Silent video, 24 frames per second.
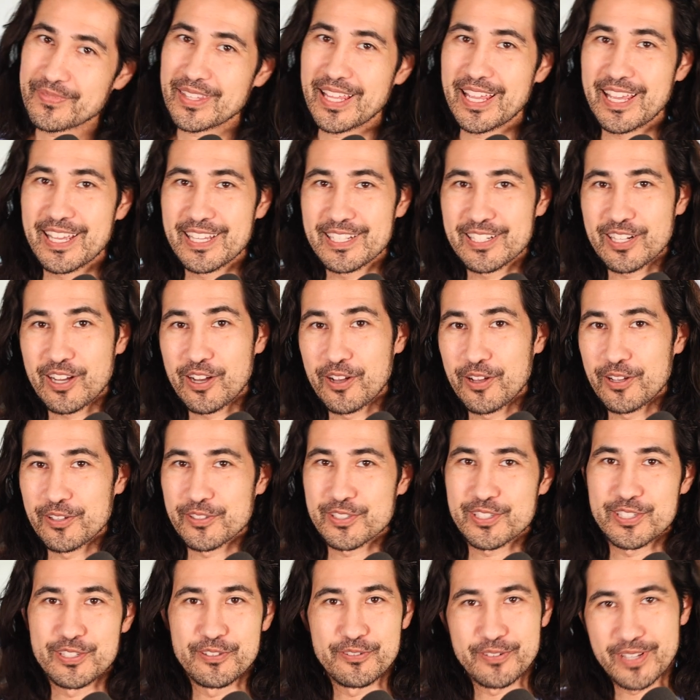And I'll
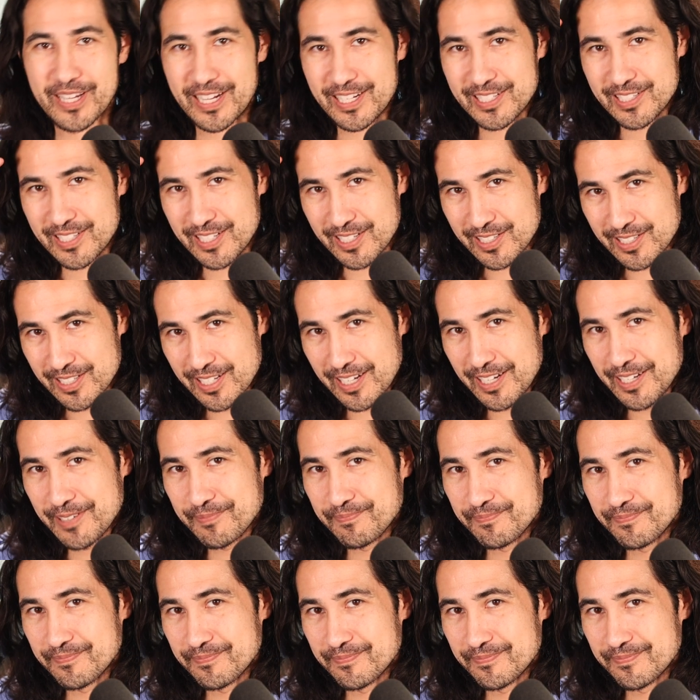see you guys next time.